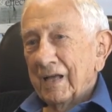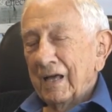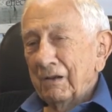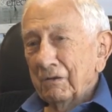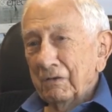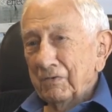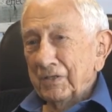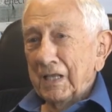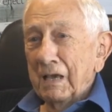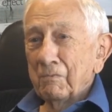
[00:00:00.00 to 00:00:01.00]
I don't give a
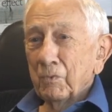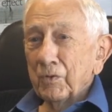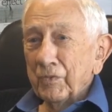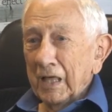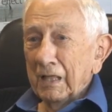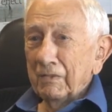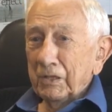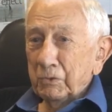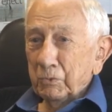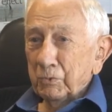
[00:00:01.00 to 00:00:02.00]
damn what the hell they
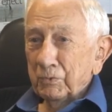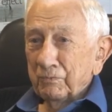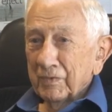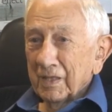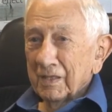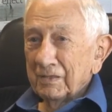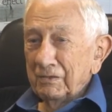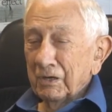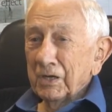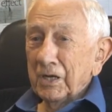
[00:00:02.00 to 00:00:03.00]
do.
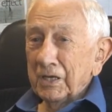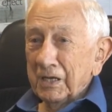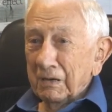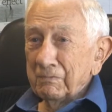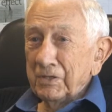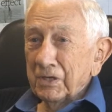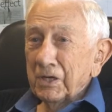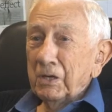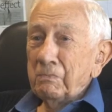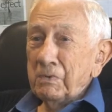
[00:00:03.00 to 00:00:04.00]
You're going to come. You're
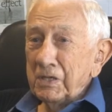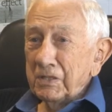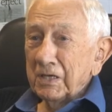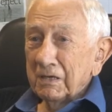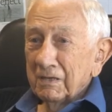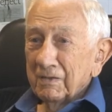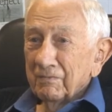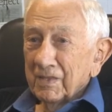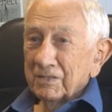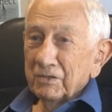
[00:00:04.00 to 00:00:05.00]
going to be there.
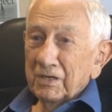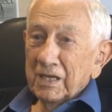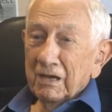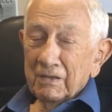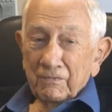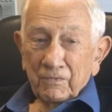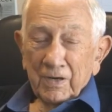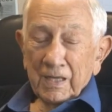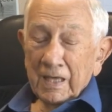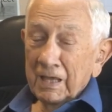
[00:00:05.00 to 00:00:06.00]
So anyhow,
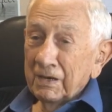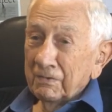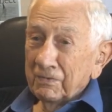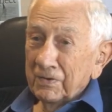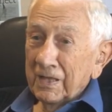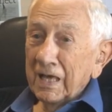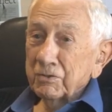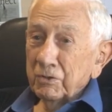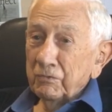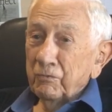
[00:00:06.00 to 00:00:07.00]
I, I had to
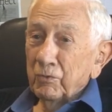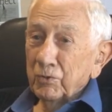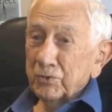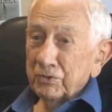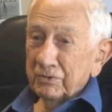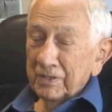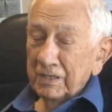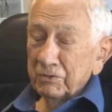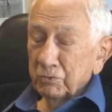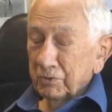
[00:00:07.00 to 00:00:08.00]
actually force her
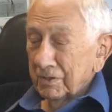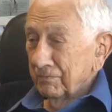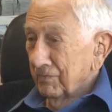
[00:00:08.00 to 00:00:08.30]
into it.